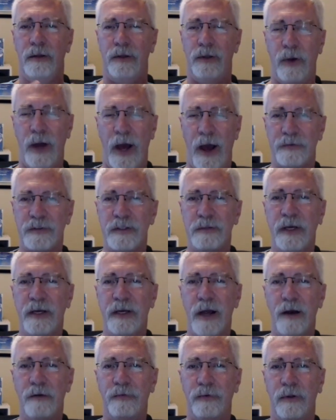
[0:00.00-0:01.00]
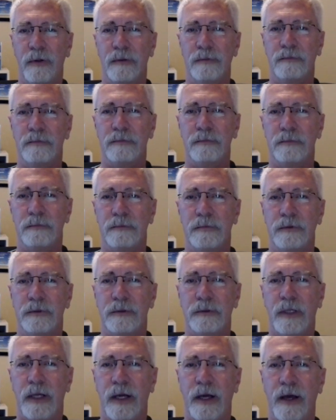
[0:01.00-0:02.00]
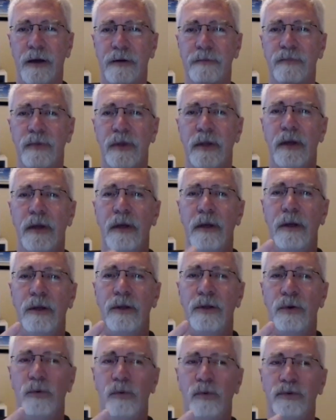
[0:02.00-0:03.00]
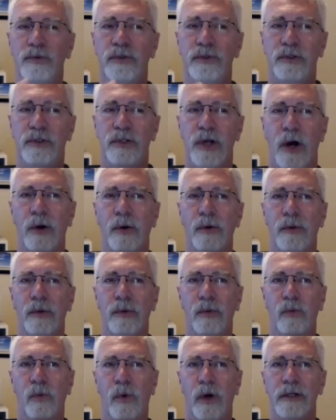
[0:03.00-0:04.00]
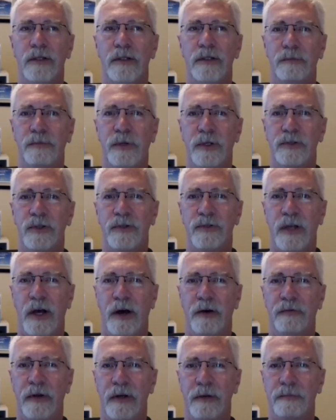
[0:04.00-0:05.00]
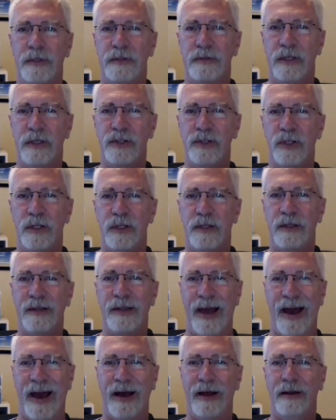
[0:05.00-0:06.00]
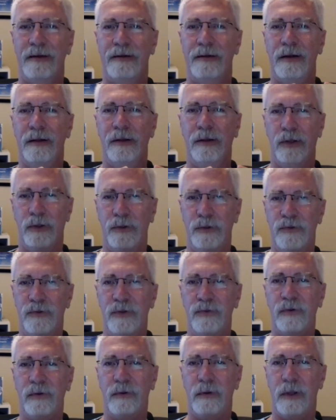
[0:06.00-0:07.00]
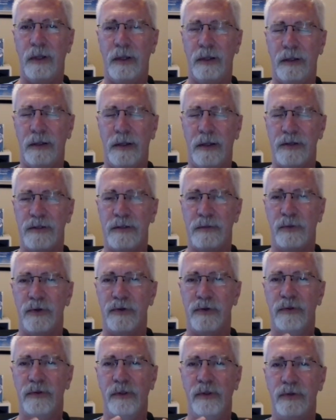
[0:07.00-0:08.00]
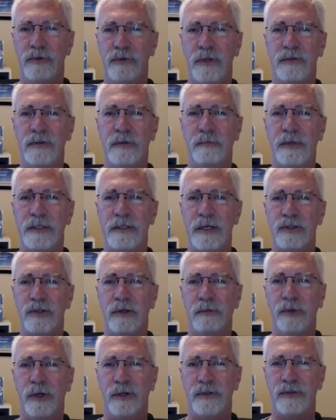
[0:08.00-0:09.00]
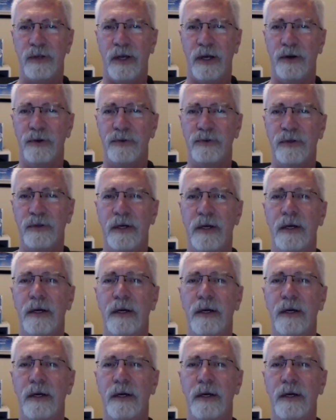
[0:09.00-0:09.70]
you have to be careful, okay? You don't want to put yourself in a position that loses customers, loses potential book sales,